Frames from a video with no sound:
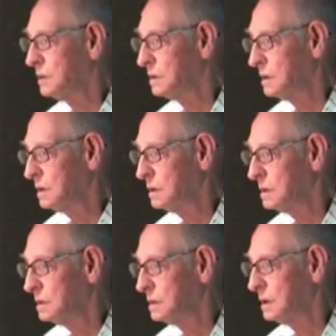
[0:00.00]
it on.
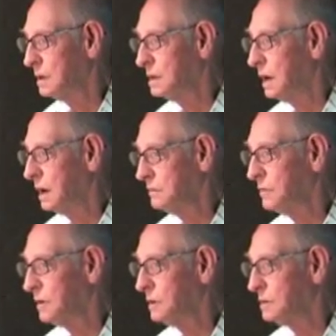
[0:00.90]
And I'm
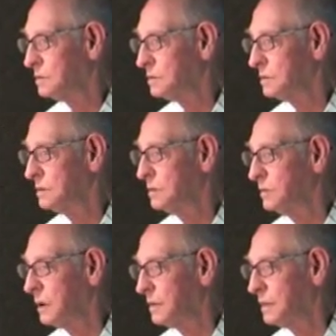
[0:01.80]
very concerned
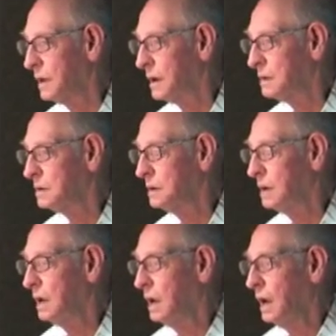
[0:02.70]
about that.
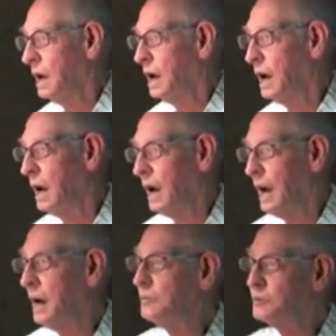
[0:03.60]

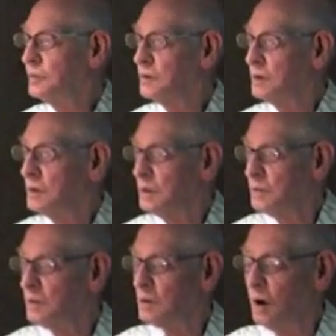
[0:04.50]
After the
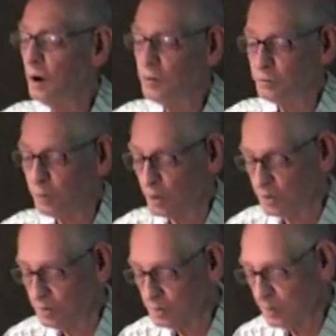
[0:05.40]
large
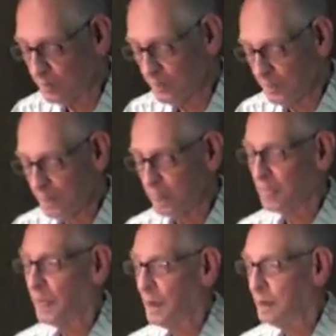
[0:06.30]
birds
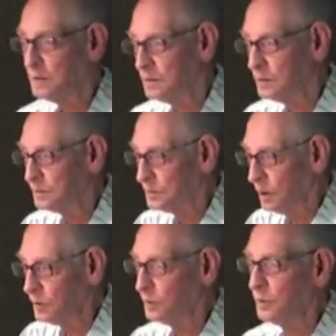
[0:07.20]

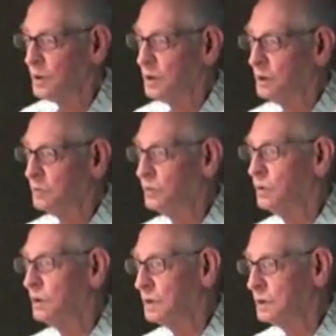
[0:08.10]
started being
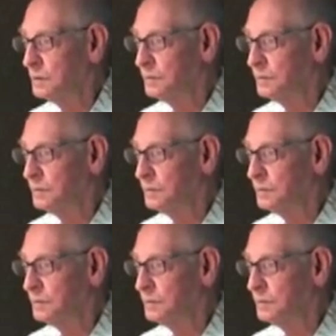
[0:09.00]
imported,